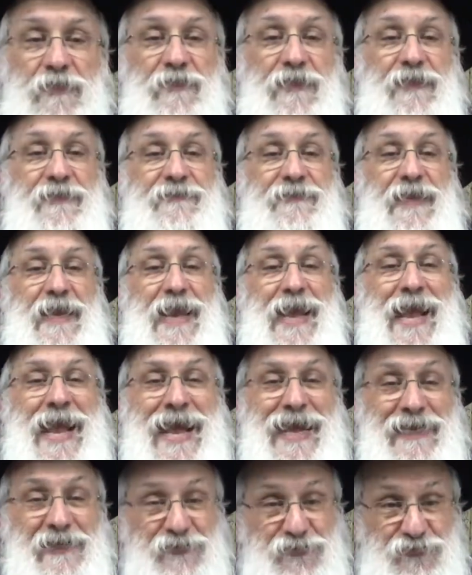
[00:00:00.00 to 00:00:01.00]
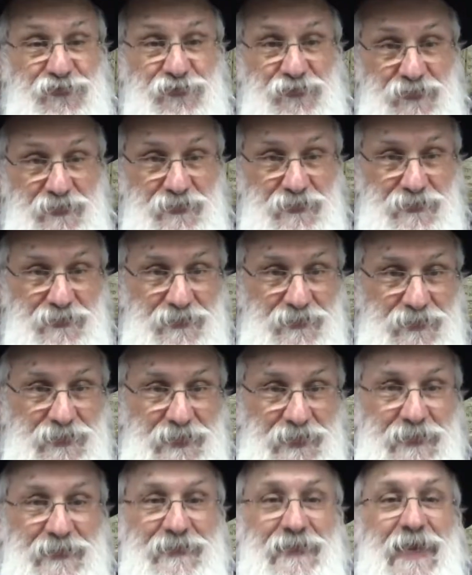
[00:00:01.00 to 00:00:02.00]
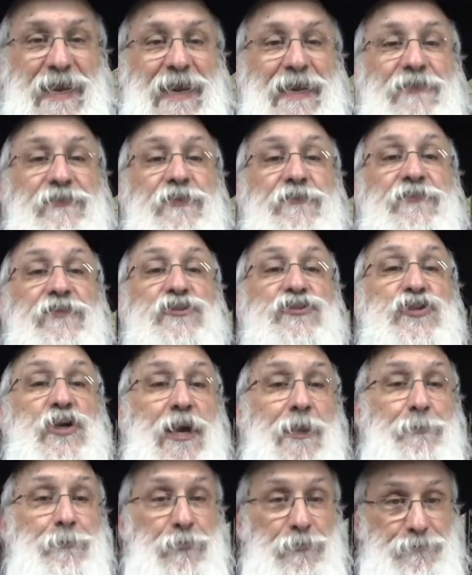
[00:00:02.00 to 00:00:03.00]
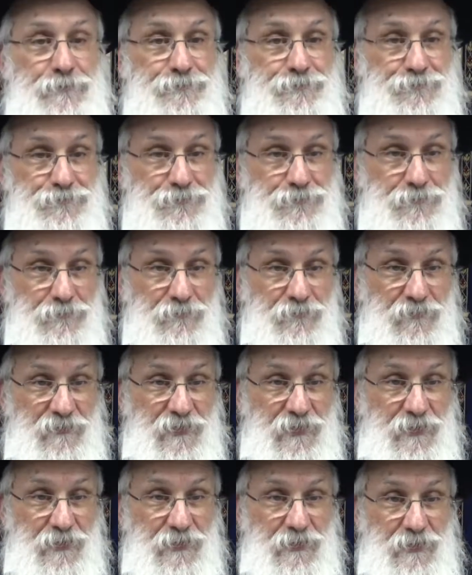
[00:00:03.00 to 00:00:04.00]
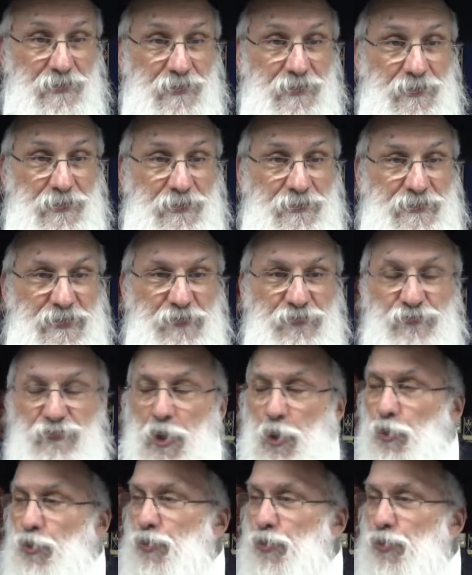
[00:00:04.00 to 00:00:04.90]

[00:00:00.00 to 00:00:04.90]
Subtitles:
like the axe and the hand of the chopper. There's no